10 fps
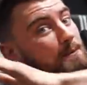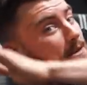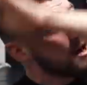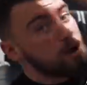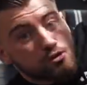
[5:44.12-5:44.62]
at me,
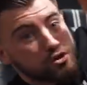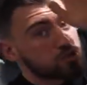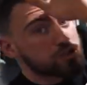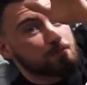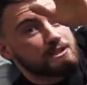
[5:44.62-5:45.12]
just
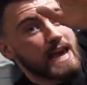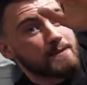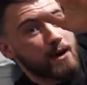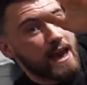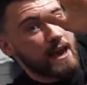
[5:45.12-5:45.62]
looking to protect
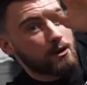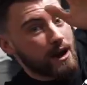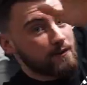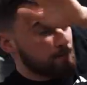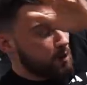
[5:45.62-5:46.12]
my head,
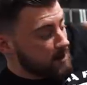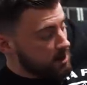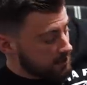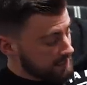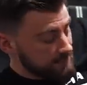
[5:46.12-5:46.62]
okay? From here, I'm
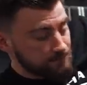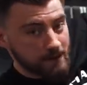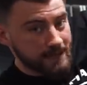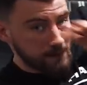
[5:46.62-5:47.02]
gonna lift my